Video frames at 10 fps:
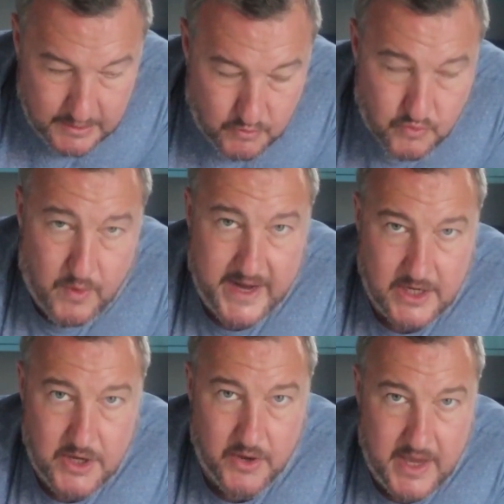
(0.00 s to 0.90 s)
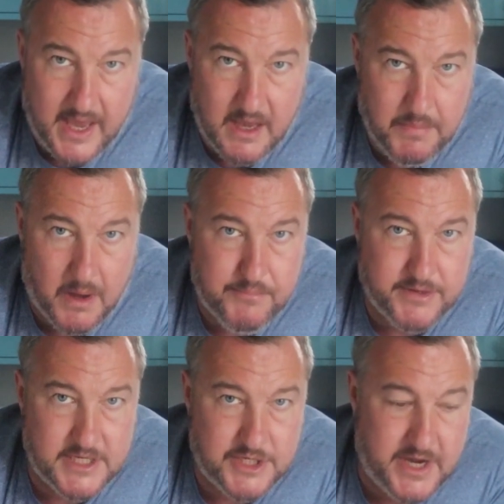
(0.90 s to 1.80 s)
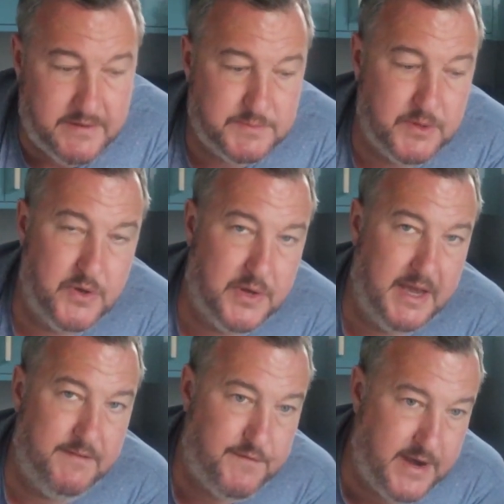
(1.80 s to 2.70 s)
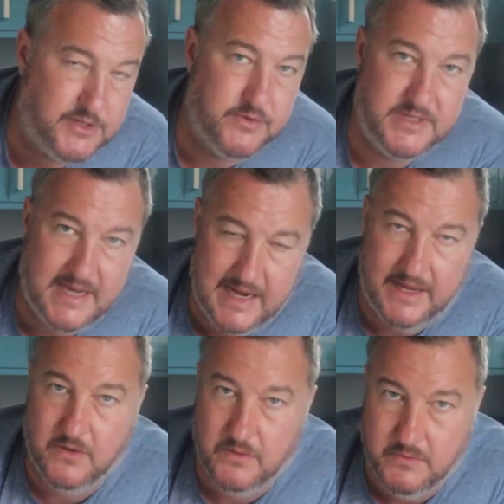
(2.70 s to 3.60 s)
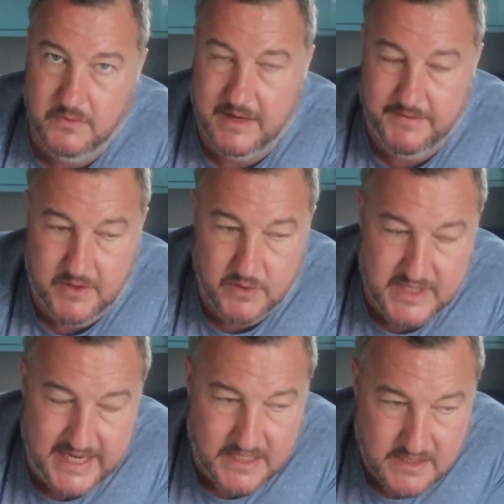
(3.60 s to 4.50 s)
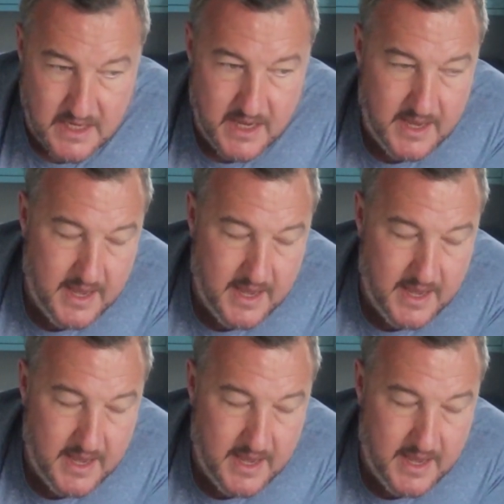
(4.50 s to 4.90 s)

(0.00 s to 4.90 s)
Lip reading: great cooking by British chefs, but cooking French or Italian or whatever cuisines.